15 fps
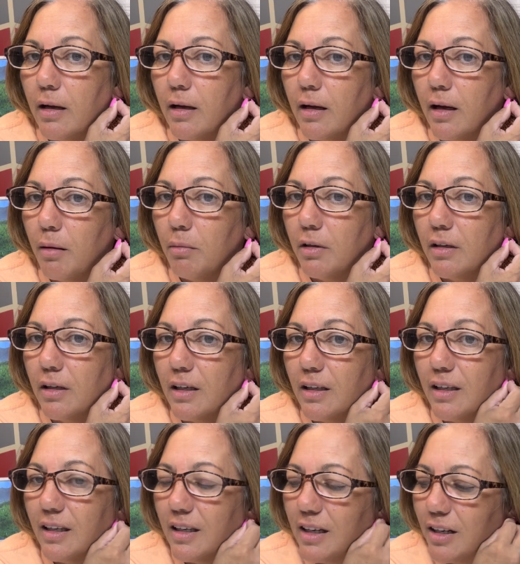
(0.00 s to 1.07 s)
I'm looking
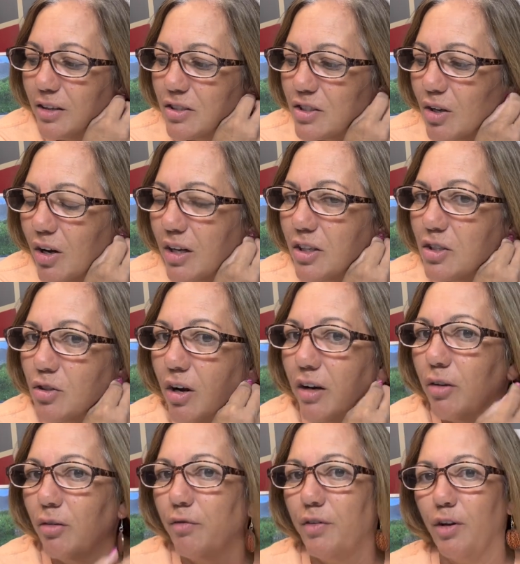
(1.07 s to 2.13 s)
in here so I could try it
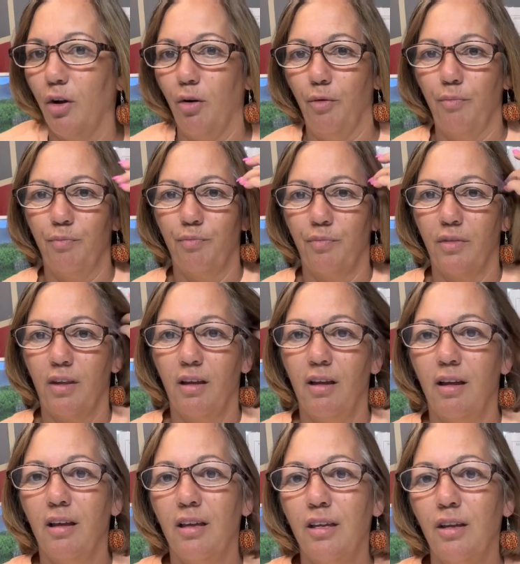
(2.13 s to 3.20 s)
on for y'all.
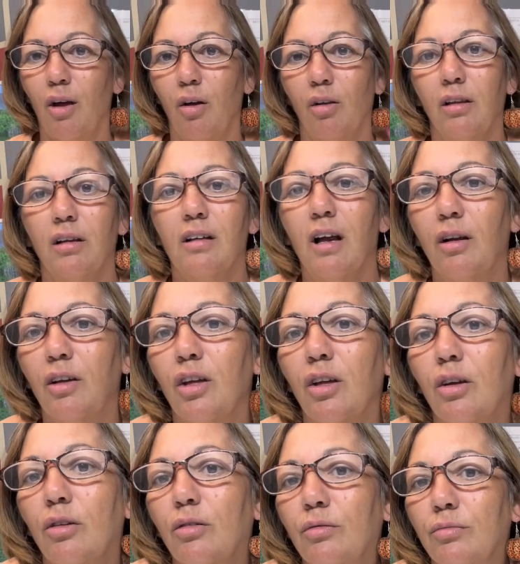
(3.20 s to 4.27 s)
Y'all, look how
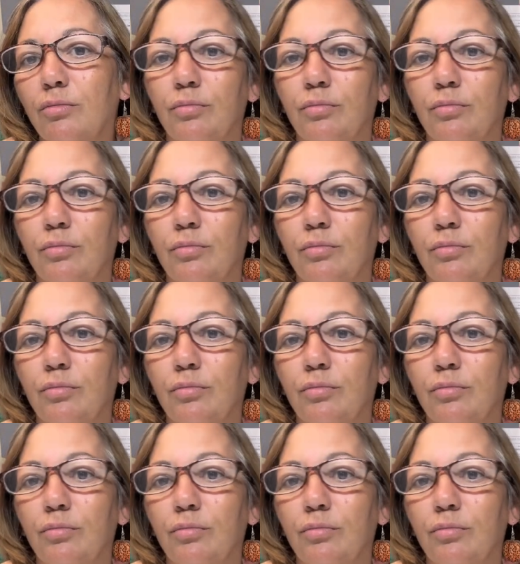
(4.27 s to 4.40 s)
cute.